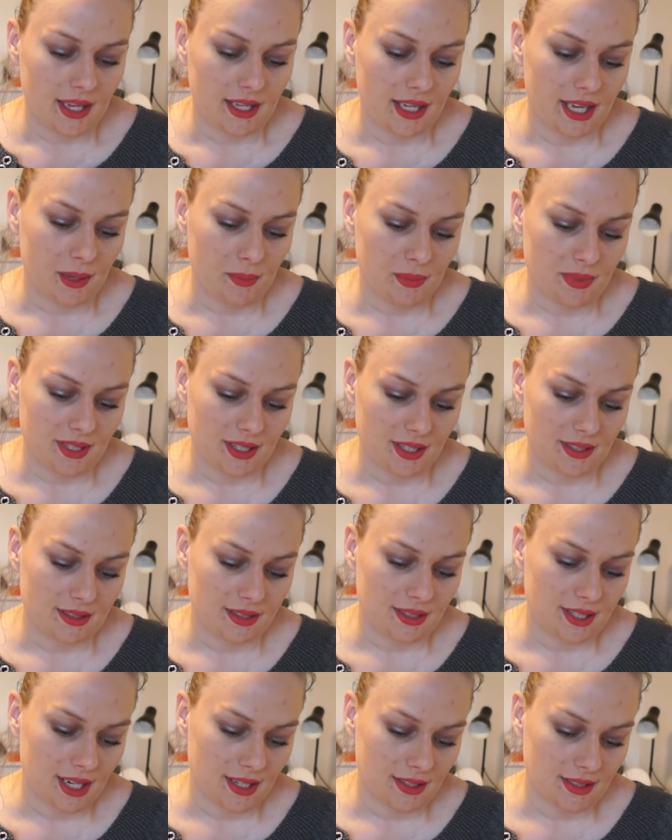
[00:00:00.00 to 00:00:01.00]
It can be
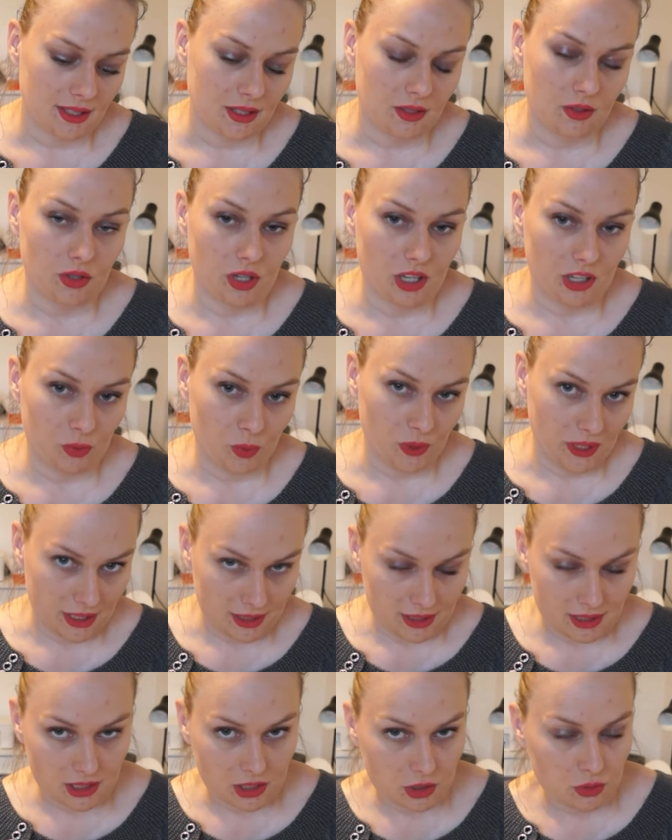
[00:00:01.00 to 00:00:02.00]
sensitizing when
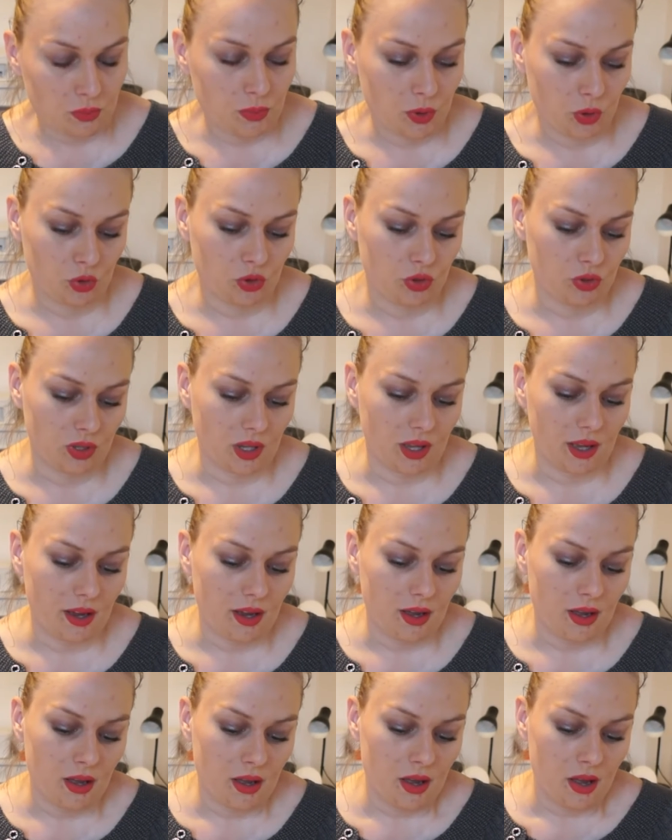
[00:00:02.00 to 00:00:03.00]
it's exposed to
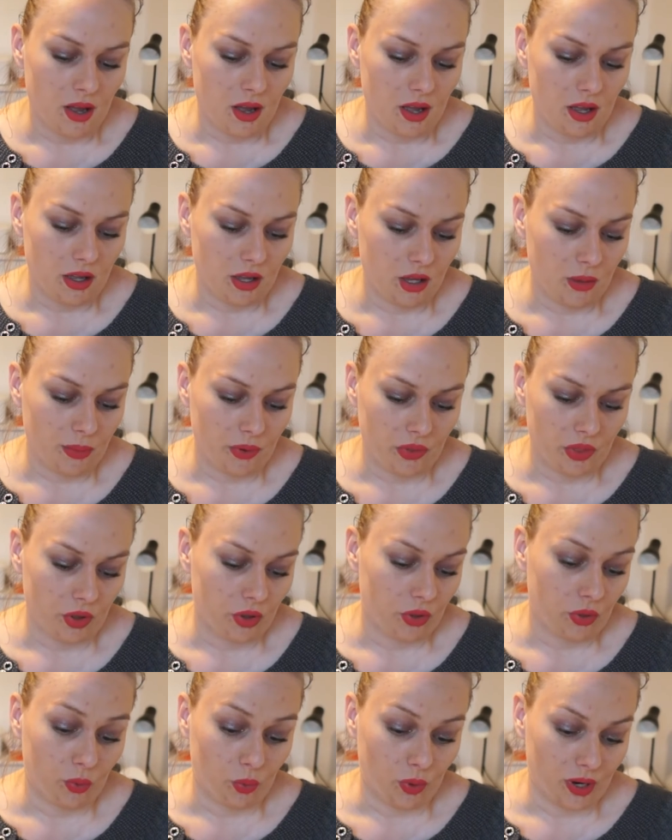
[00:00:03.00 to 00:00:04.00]
air, uh, but
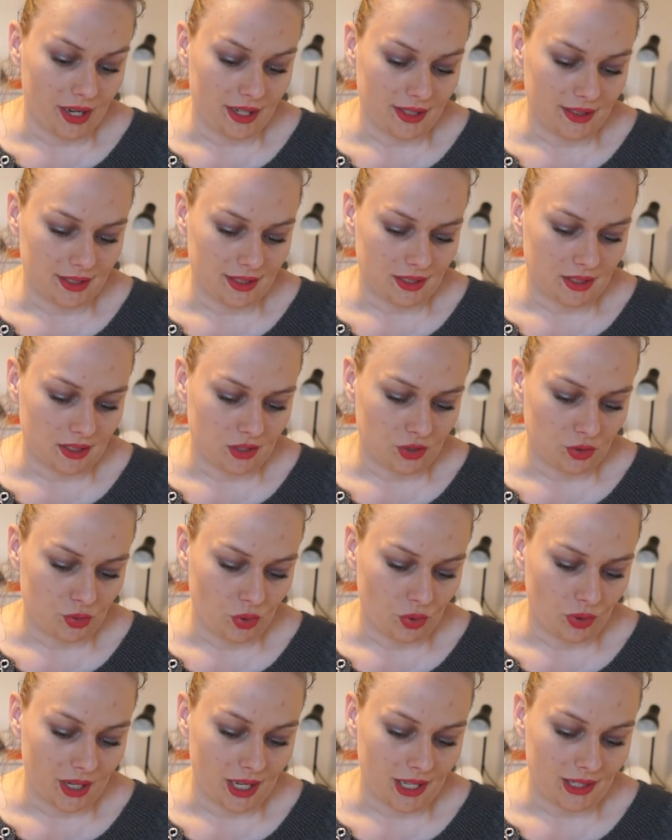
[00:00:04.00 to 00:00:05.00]
otherwise it's a
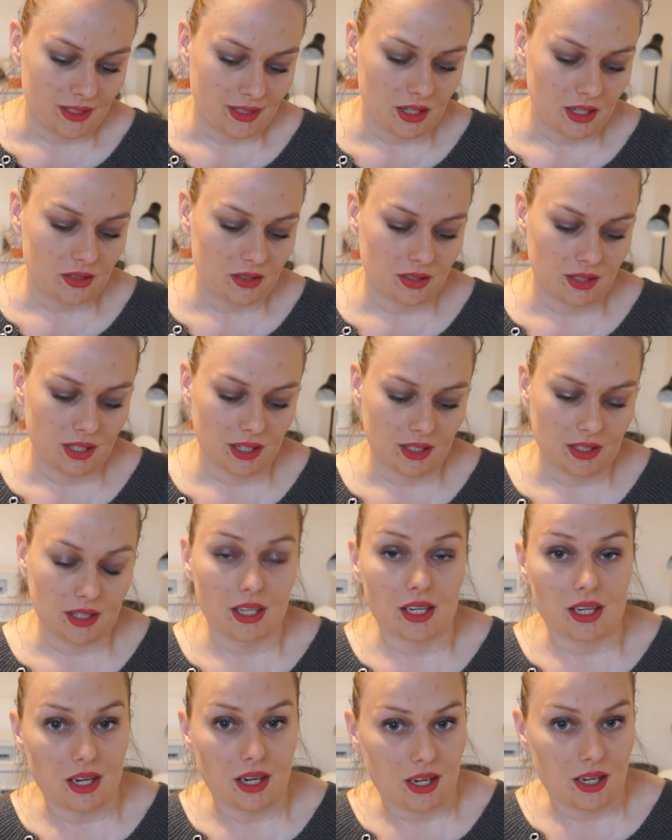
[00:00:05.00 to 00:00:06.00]
strong antioxidant
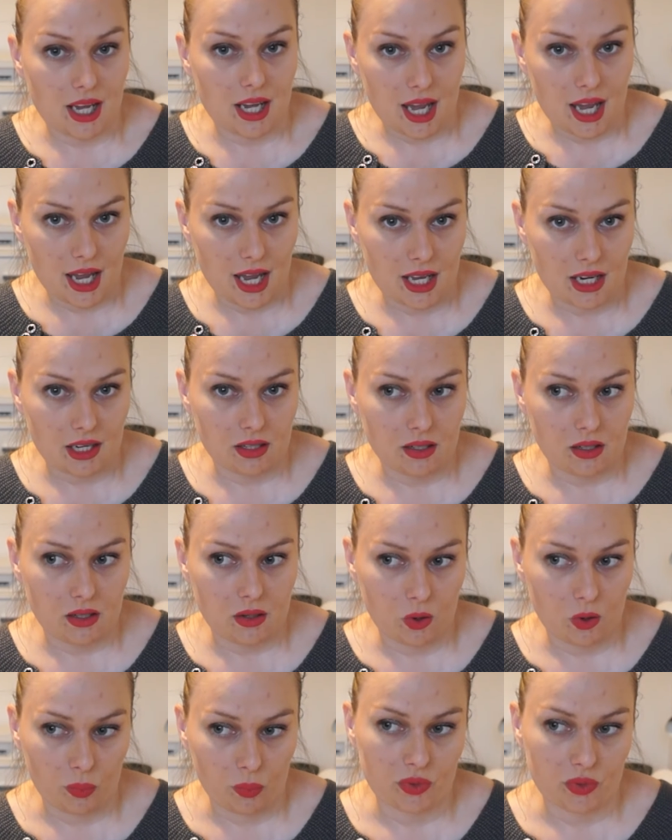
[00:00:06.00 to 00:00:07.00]
and it can
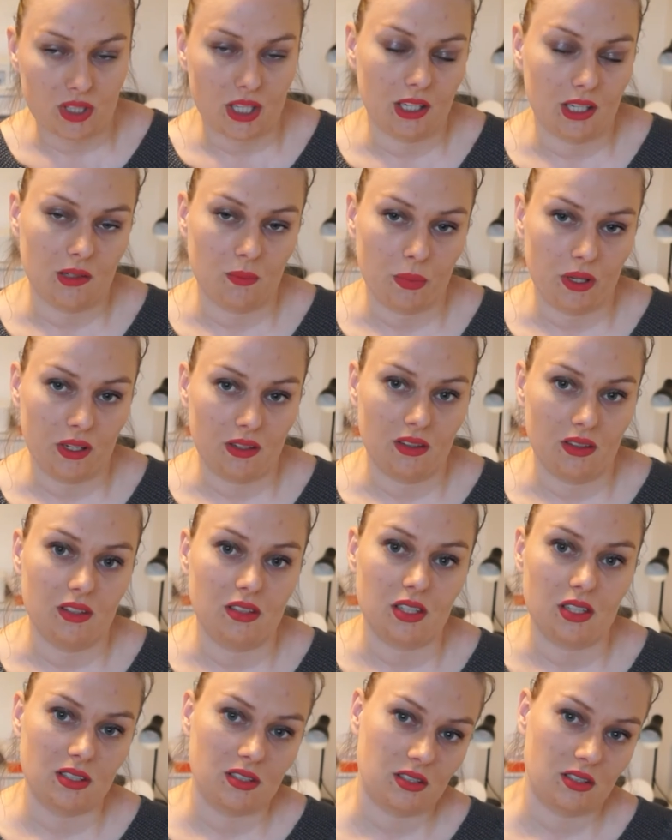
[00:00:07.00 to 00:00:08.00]
calm skin. But the
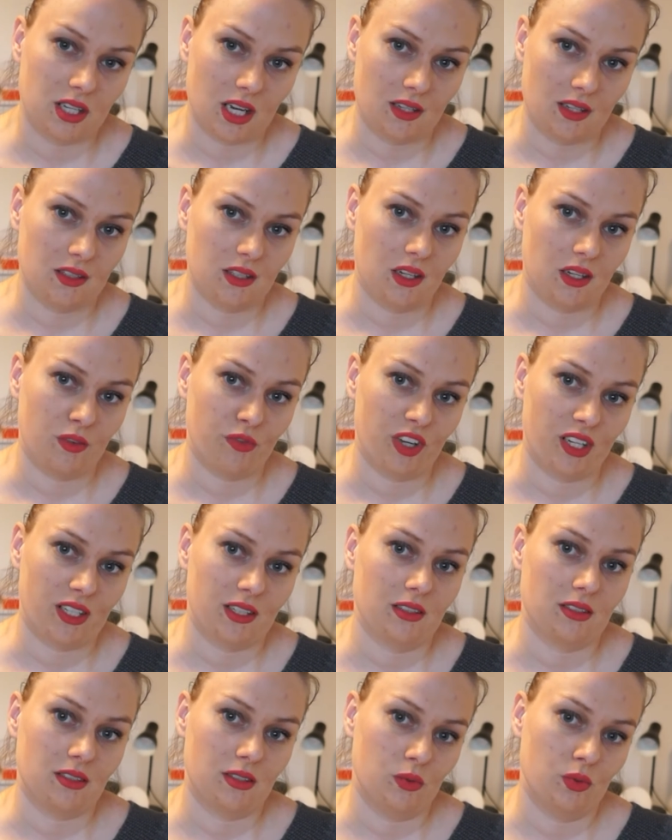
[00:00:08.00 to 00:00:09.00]
sensitizing effect
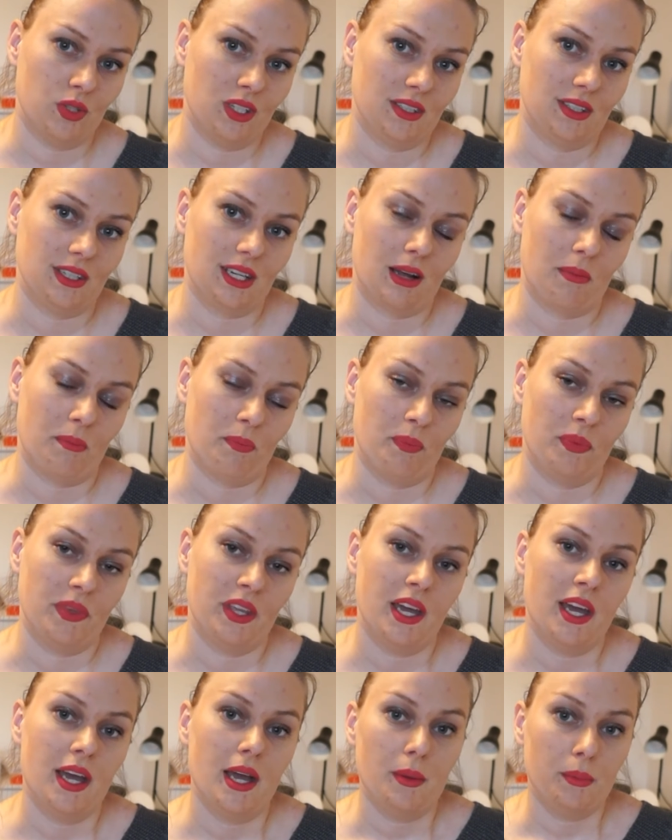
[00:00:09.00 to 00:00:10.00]
is the reason I'm
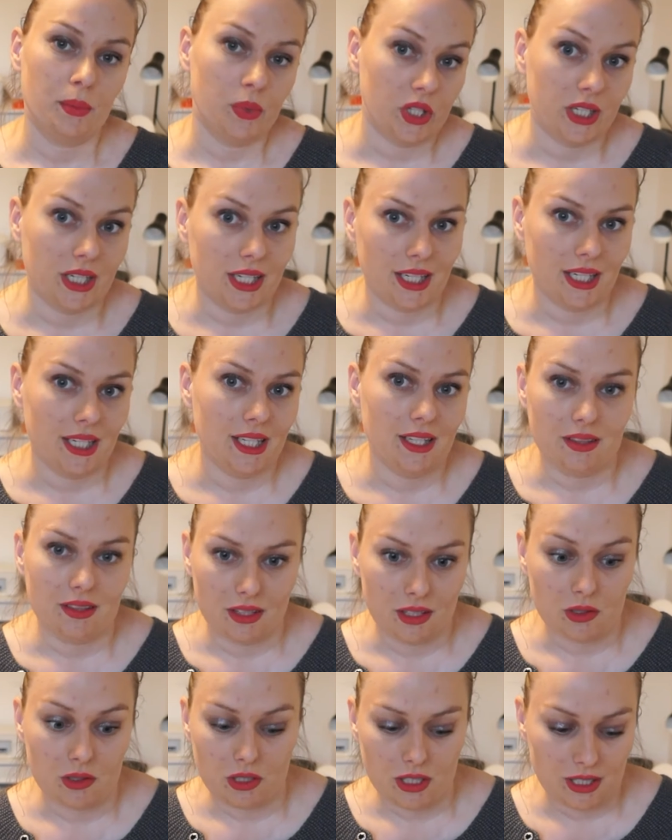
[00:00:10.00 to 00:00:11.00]
putting it
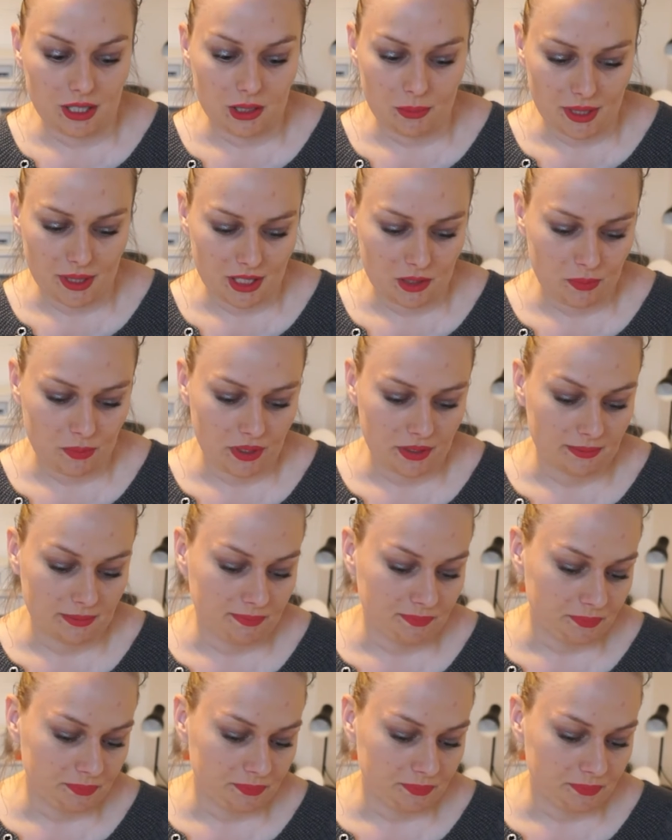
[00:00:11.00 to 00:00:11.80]
in, uh, in the bathtub.